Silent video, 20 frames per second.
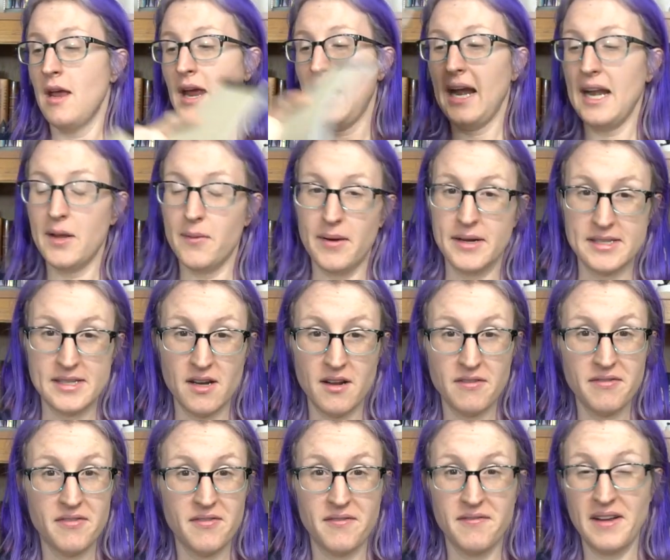Anyways,
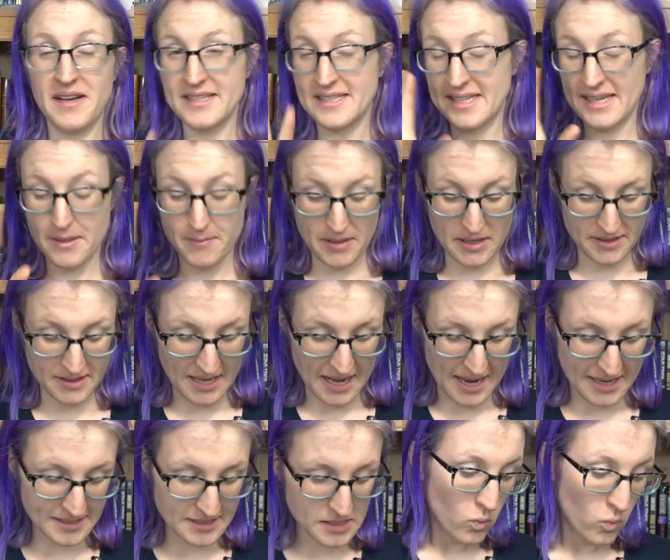enough venting about
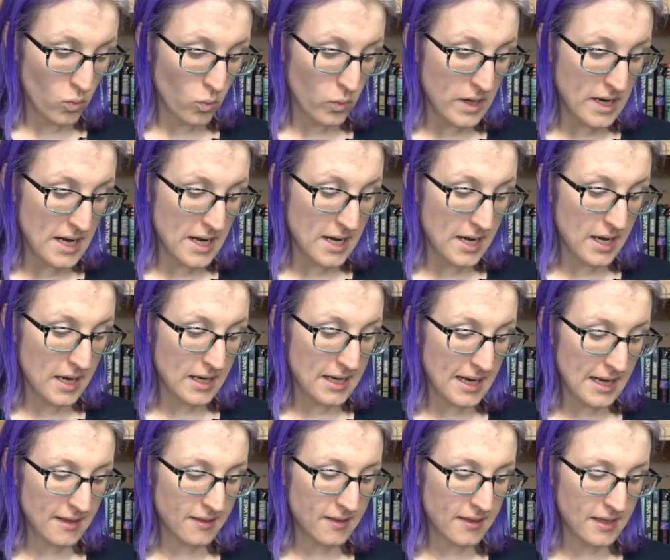that. We
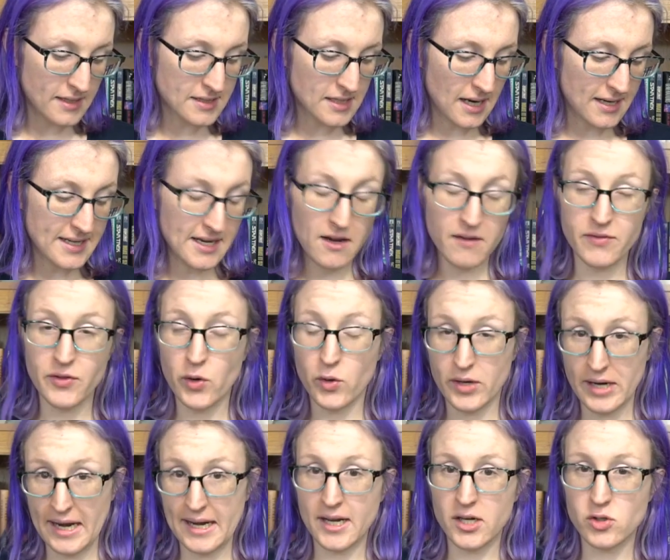get this idea of the
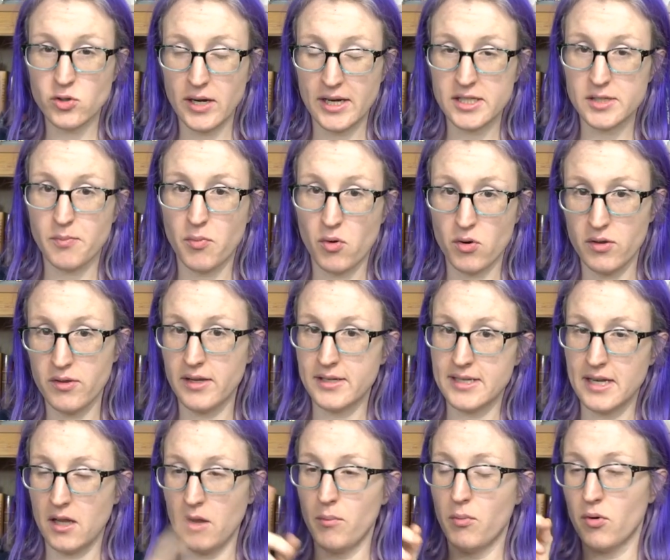organic transporter that
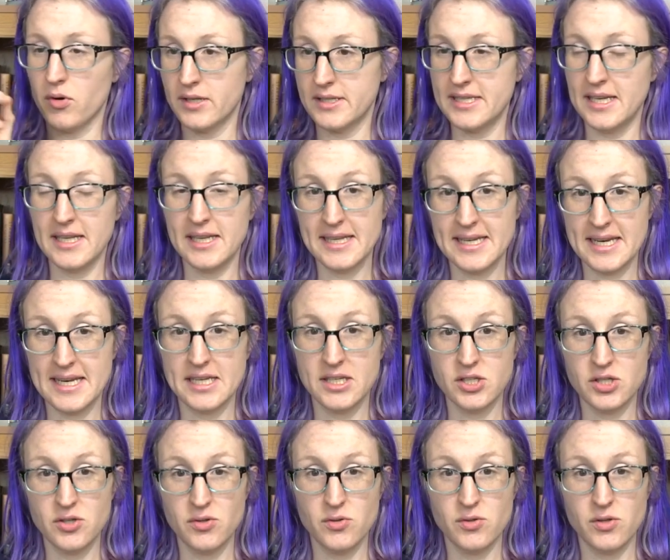teleported Tilly
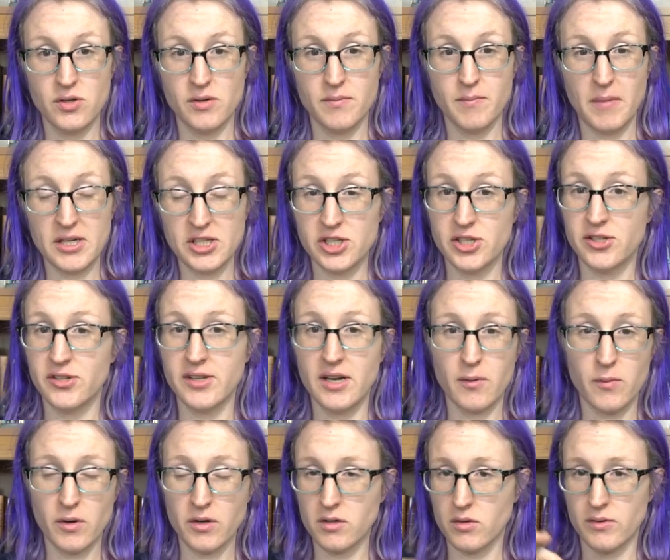into the Mycelial
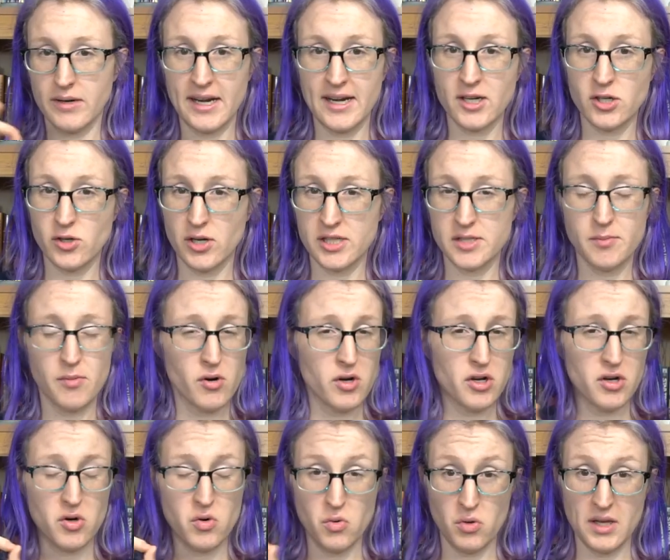Network. Organic
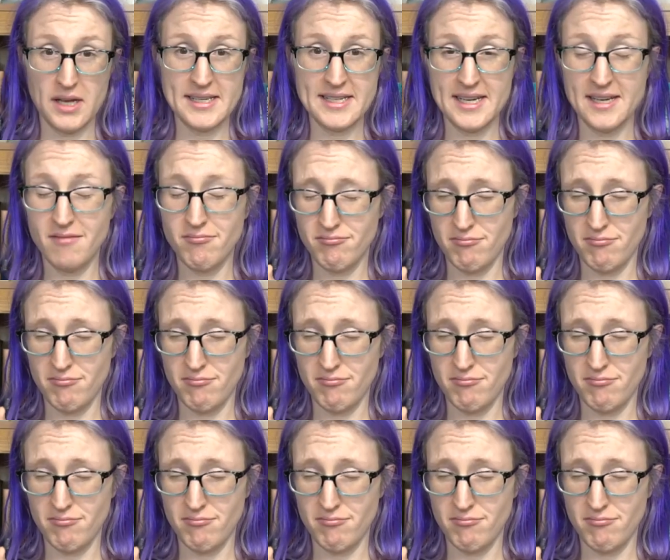transporter, cool idea.